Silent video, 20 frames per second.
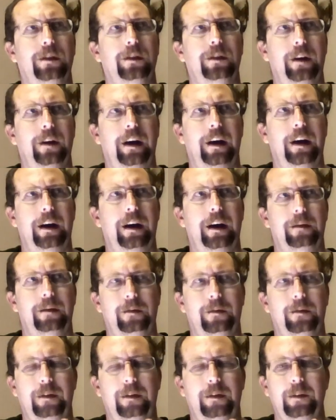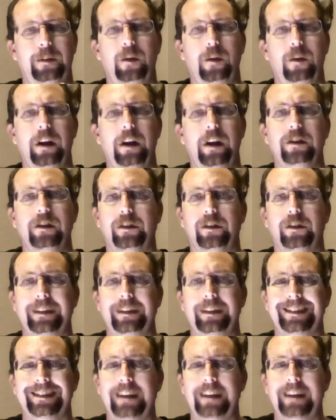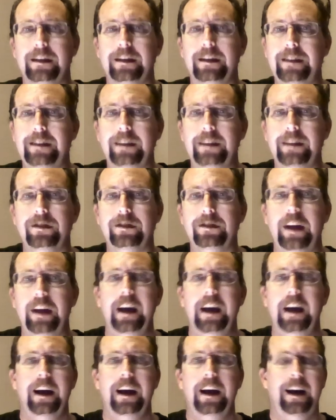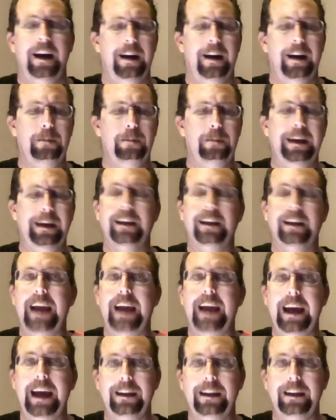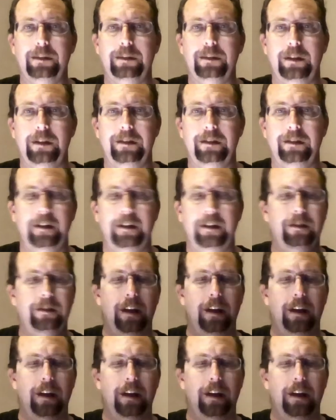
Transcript: roughly 100 degrees Celsius. PLA, that's what this is.